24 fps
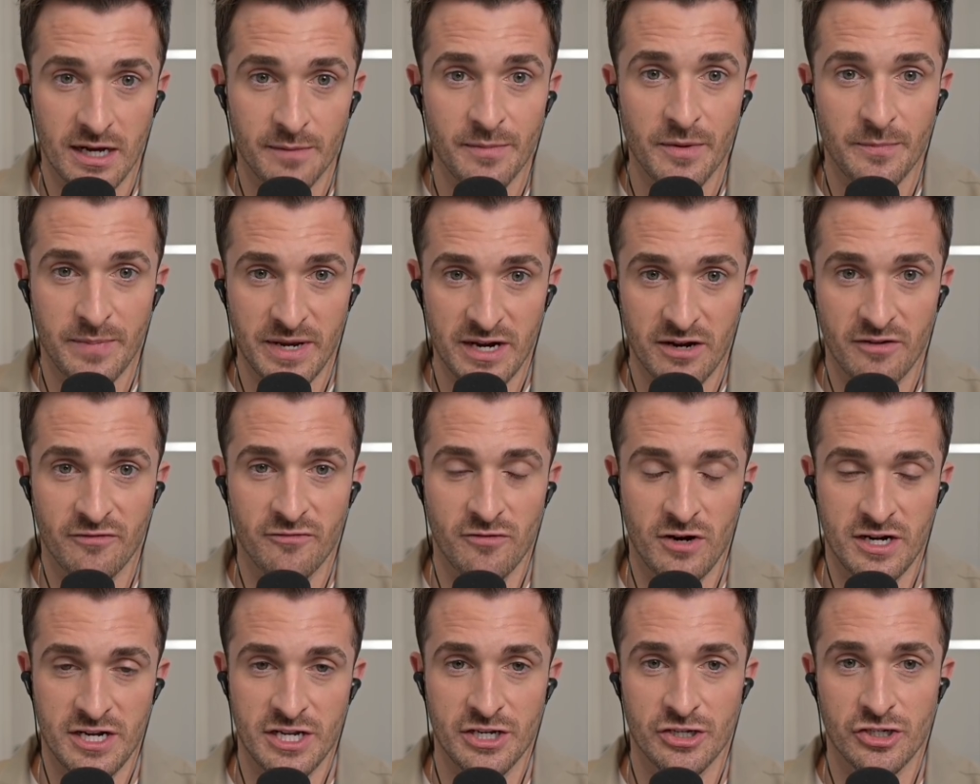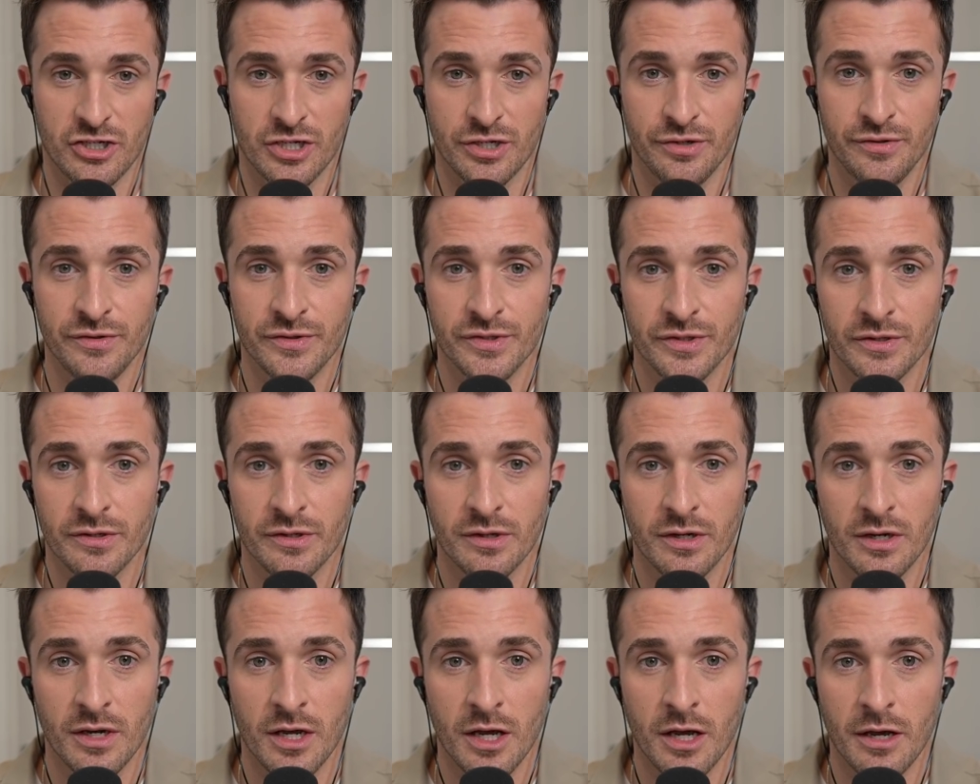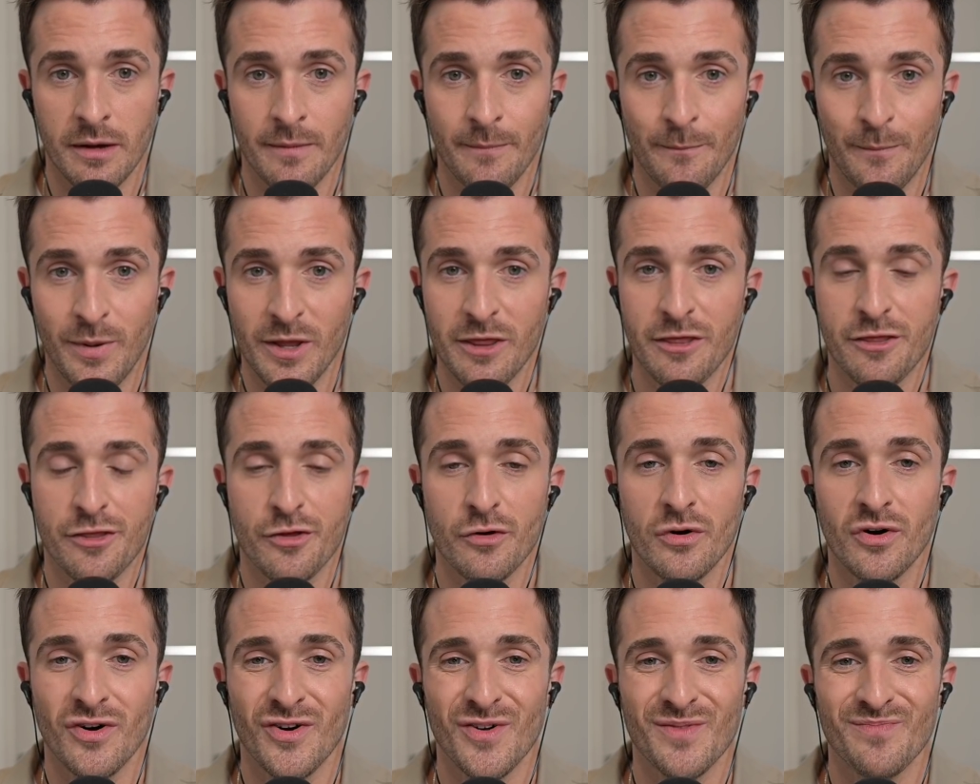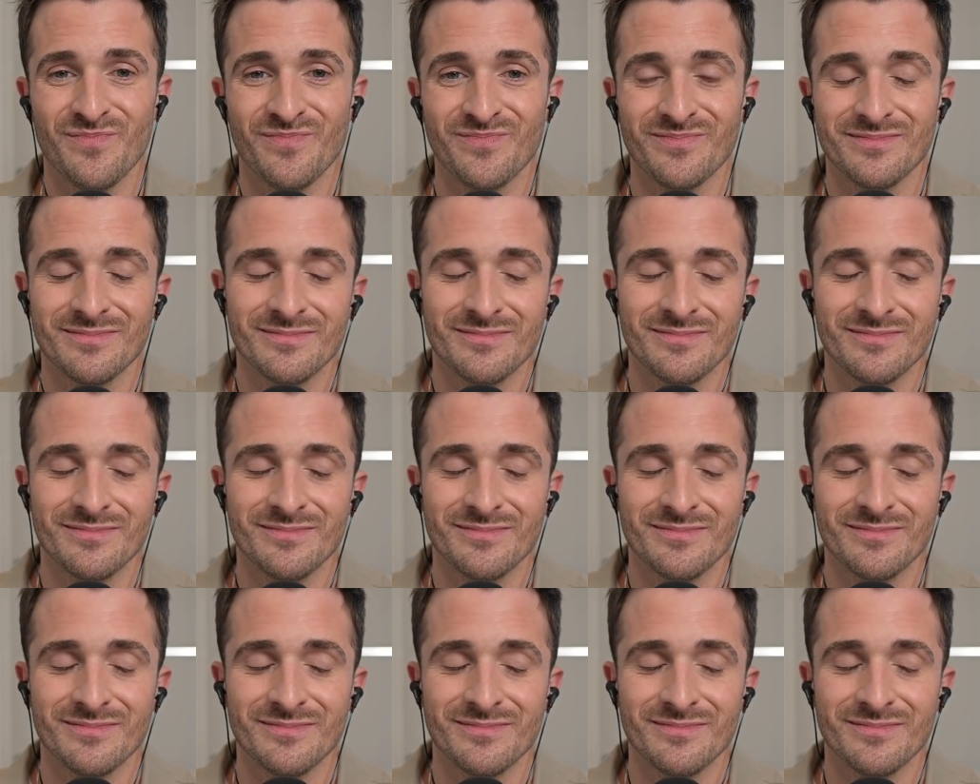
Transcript: up a pair of running shoes, but thought,